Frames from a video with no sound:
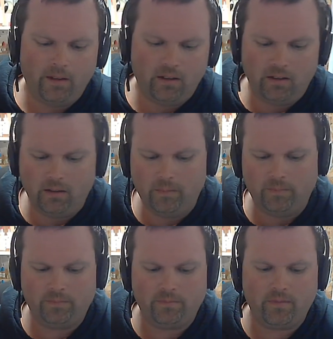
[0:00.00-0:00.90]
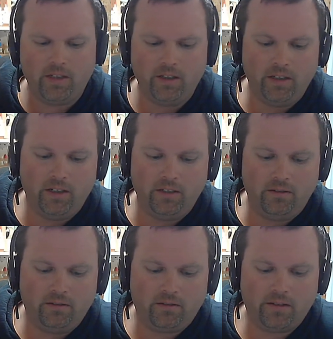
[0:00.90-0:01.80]
Um, and then I
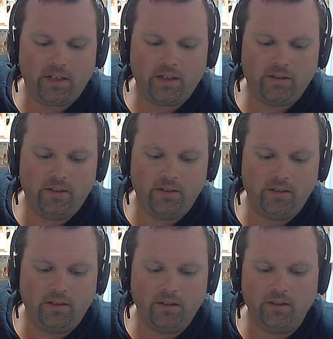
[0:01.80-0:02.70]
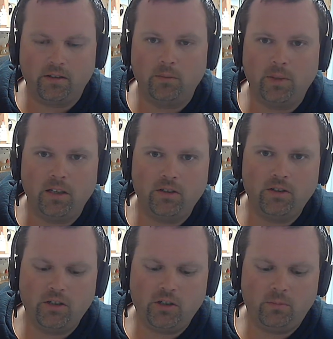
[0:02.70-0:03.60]
tested the Capella
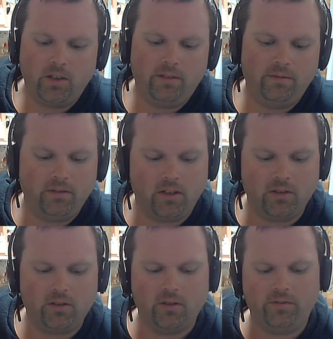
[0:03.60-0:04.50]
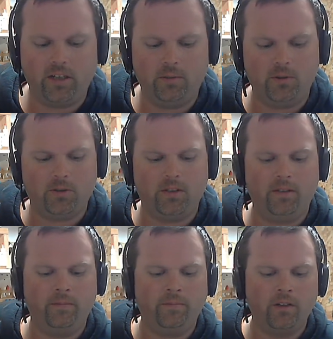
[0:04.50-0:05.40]
gingerbread, also at 5%.
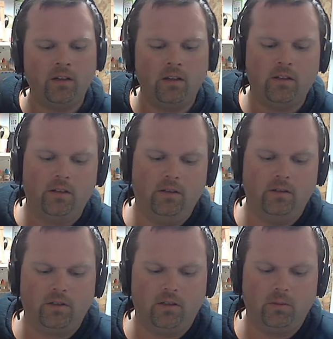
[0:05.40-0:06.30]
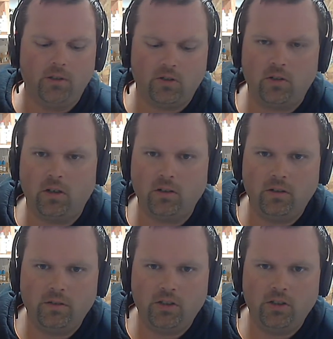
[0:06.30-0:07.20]
It was a little bit stronger
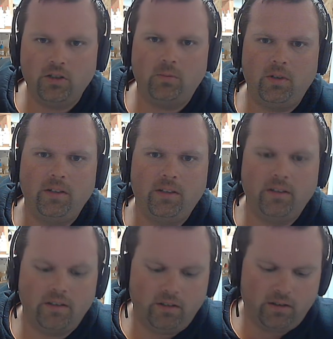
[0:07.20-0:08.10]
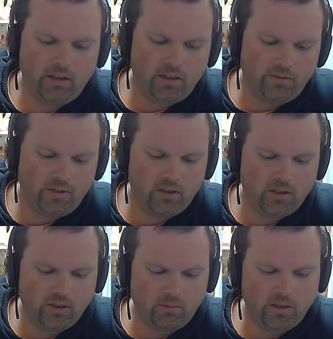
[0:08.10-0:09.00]
of a gingerbread than the TFA
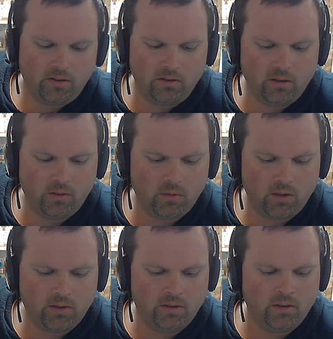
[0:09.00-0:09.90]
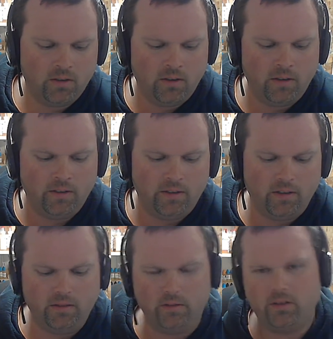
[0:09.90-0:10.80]
gingerbread cookie was.
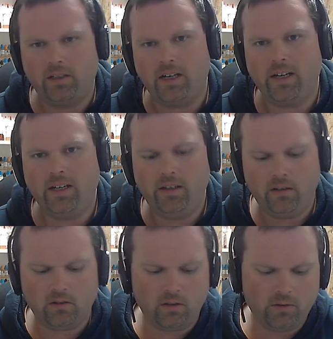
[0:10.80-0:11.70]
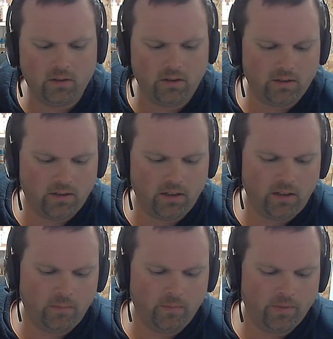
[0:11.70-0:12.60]
It was kind of close to the same.